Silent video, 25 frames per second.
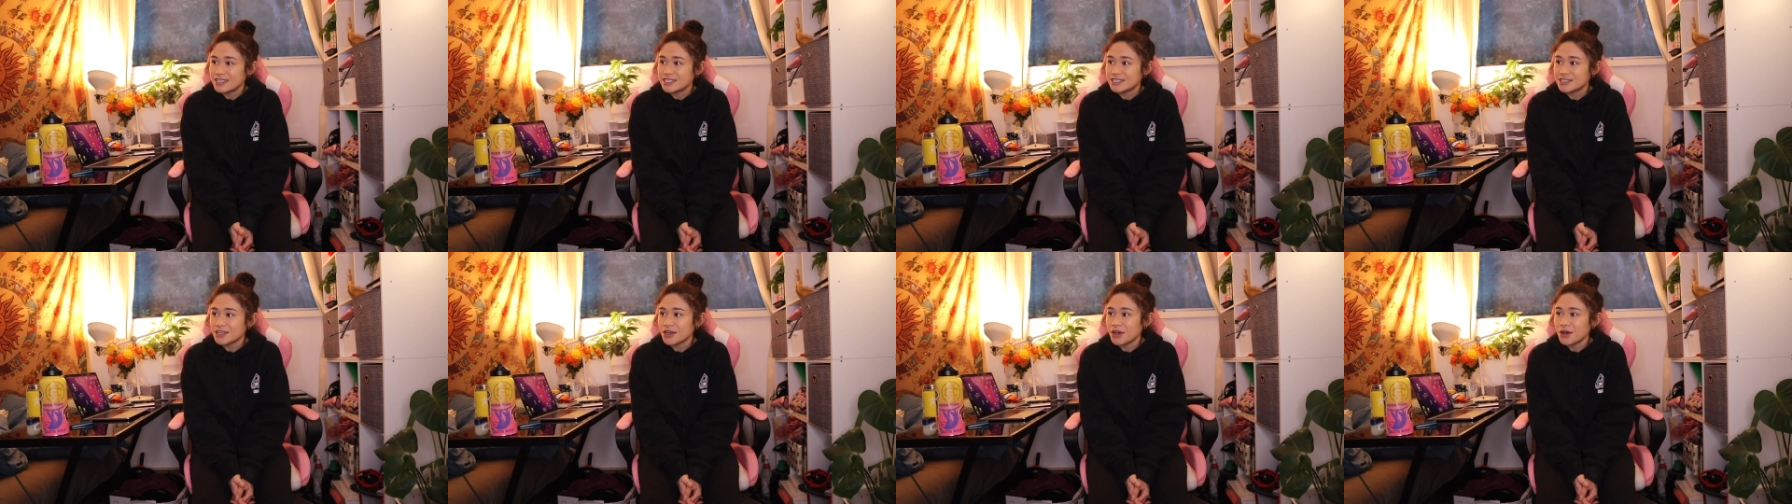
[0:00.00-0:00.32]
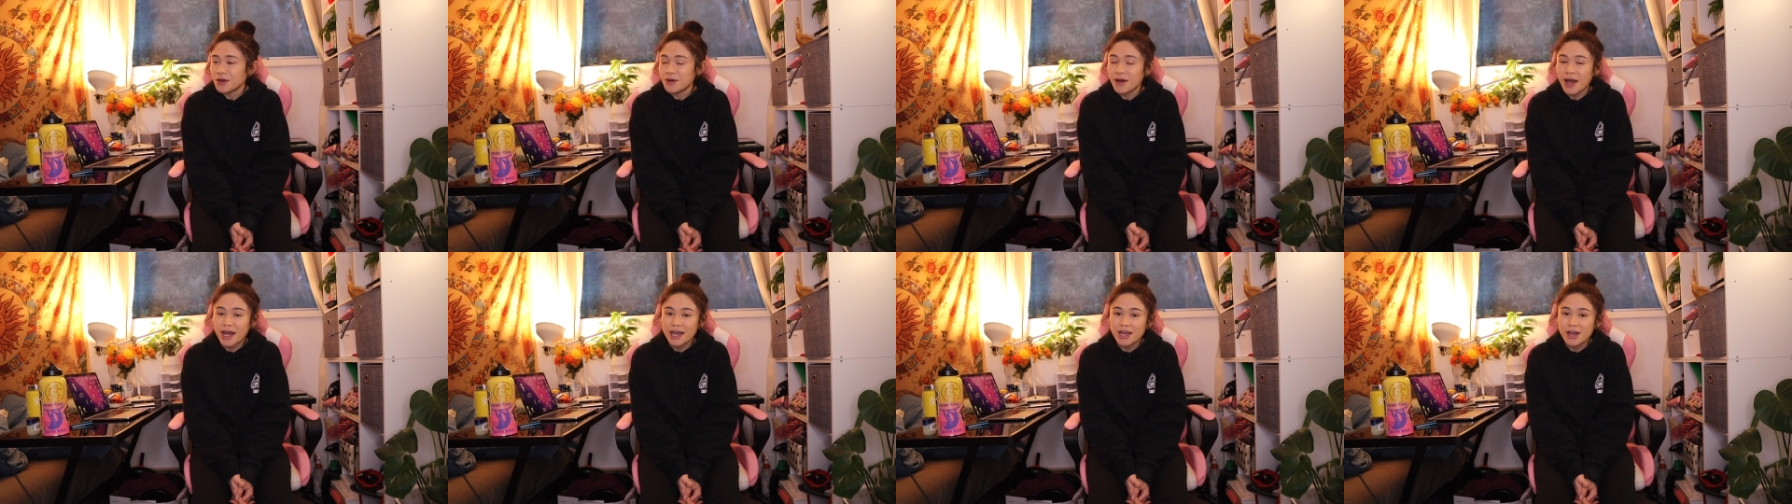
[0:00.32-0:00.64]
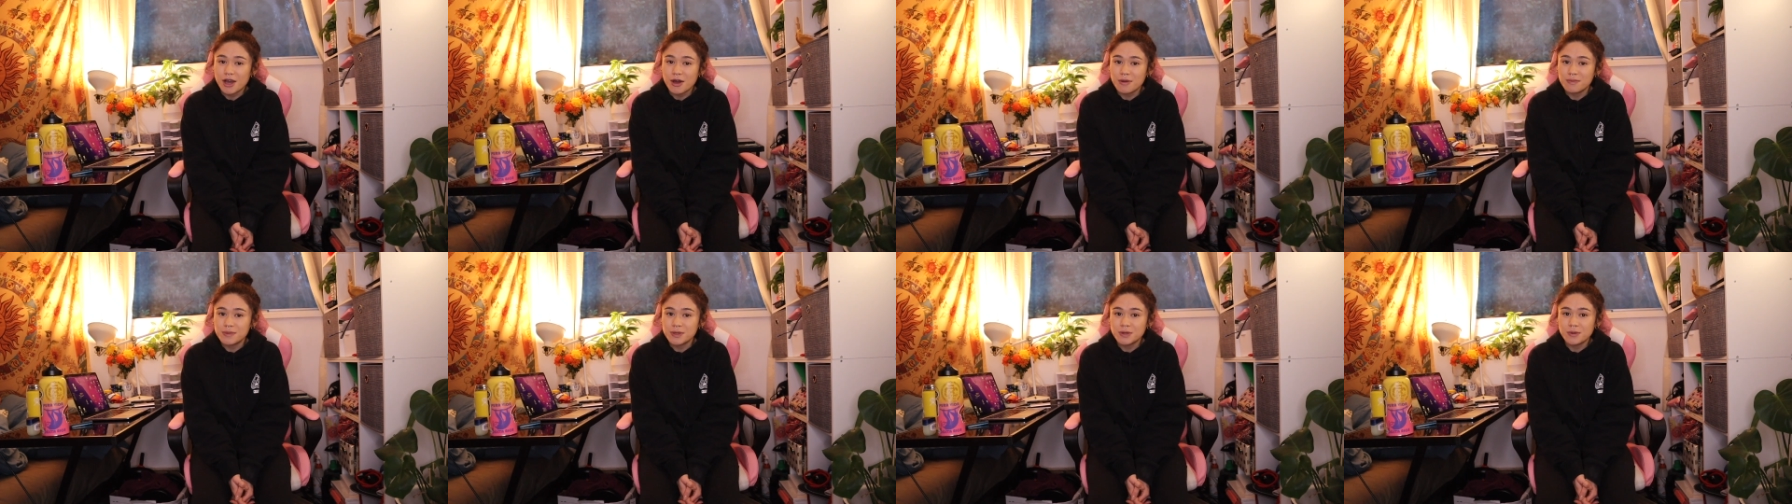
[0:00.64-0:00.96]
So I
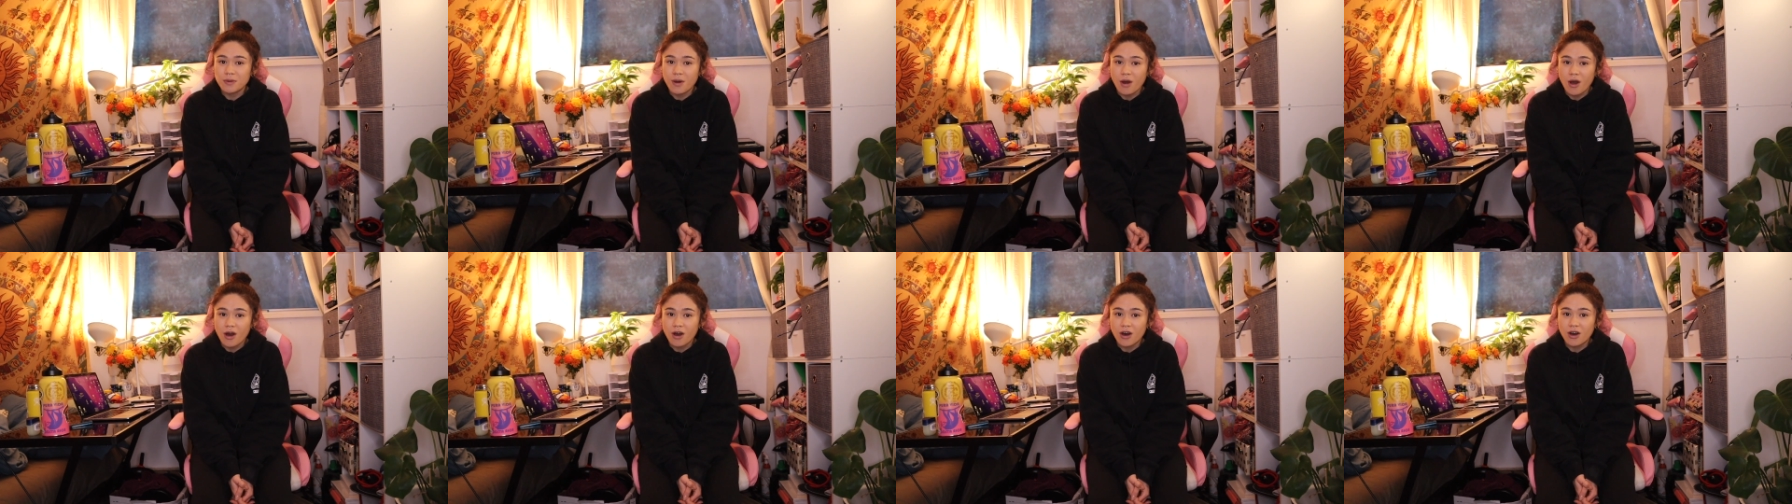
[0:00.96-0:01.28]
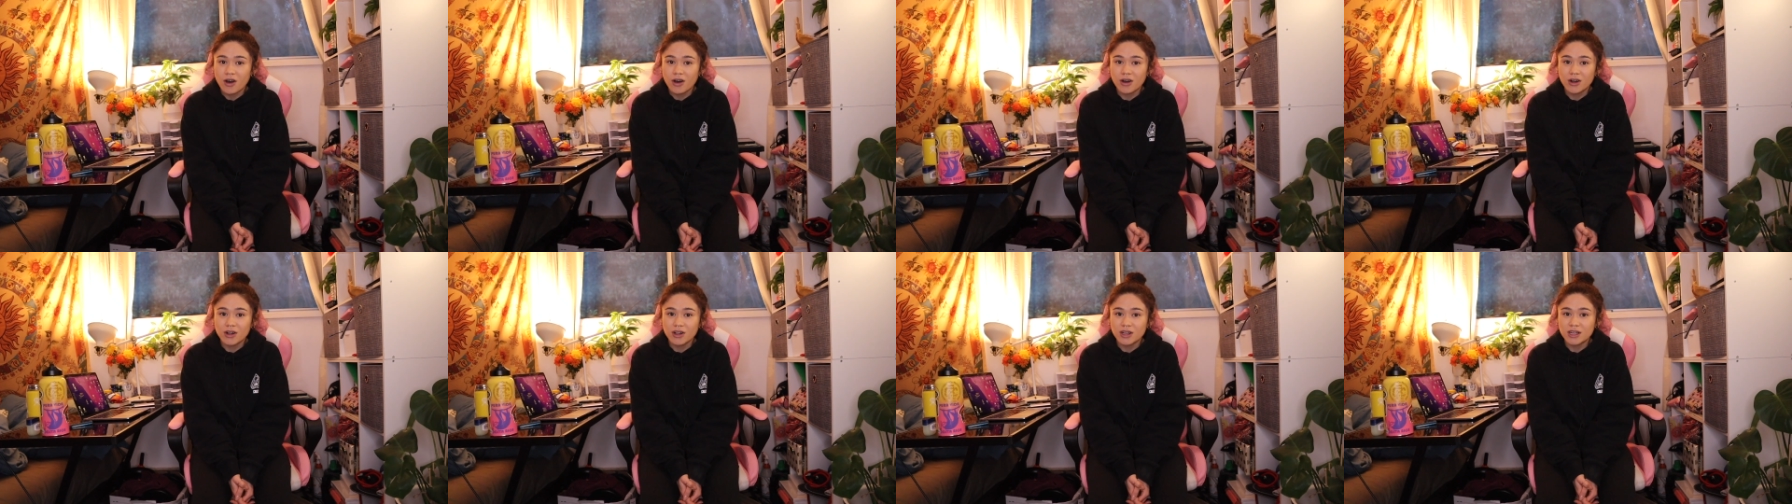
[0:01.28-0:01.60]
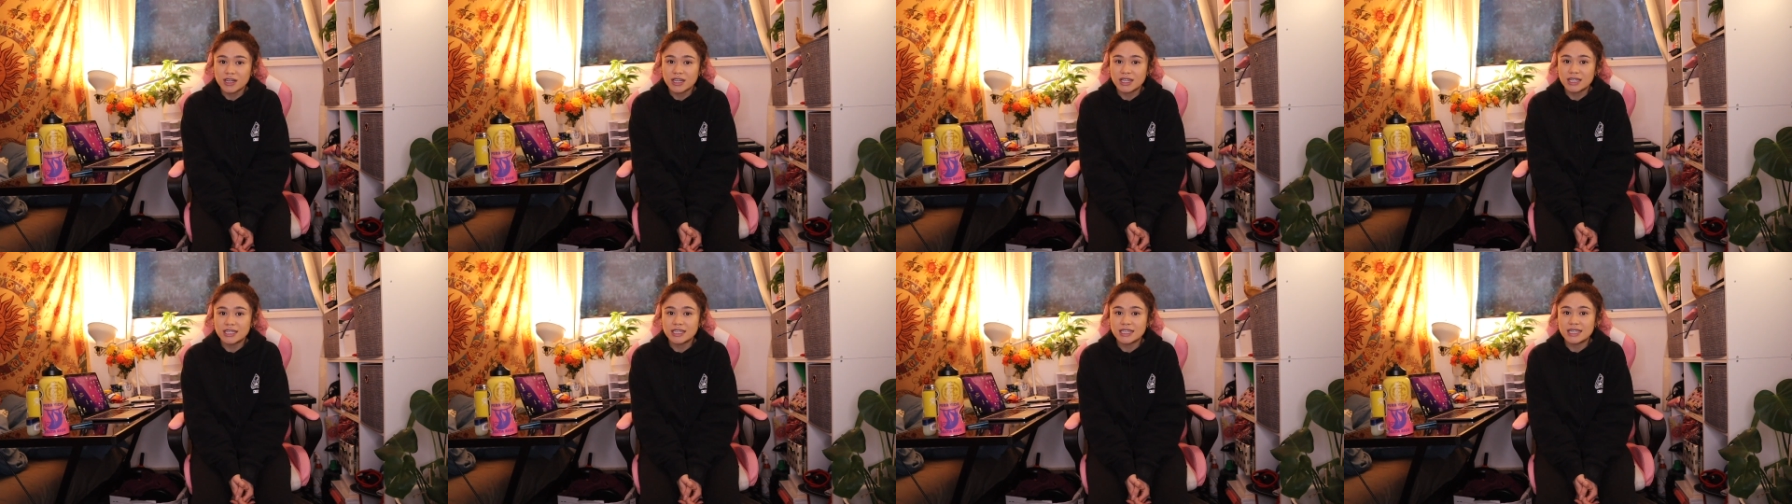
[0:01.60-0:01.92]
hope you
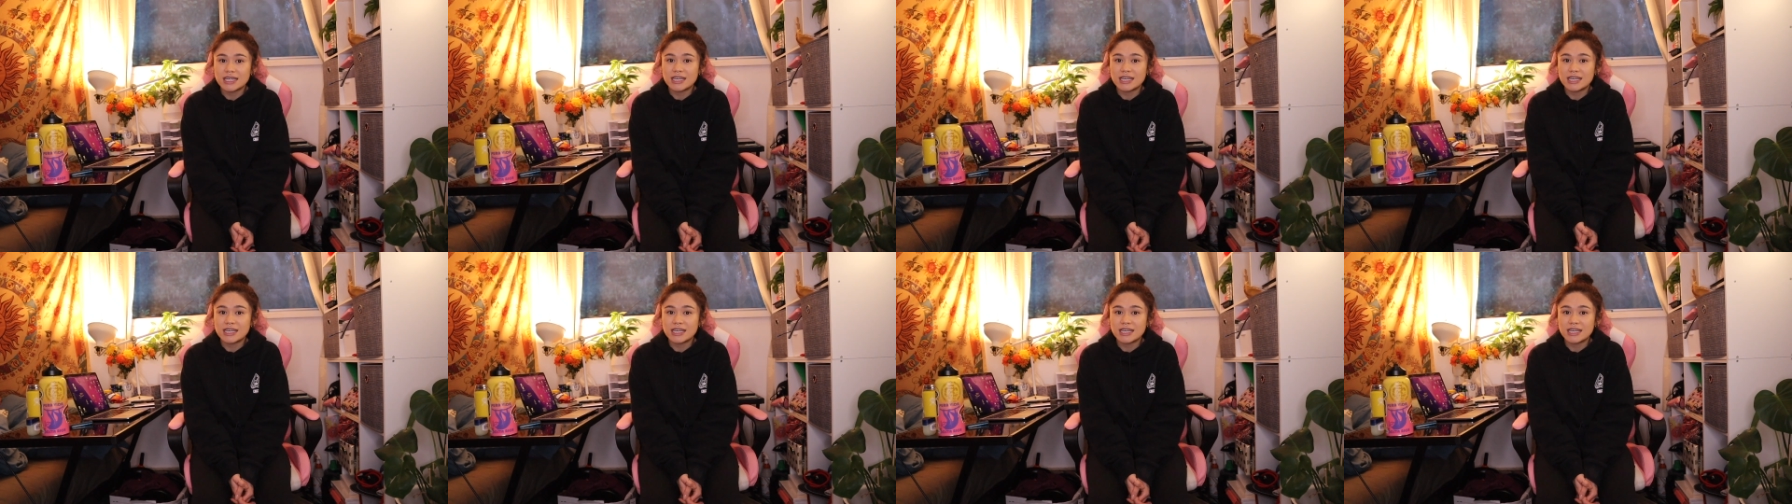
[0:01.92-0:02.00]
all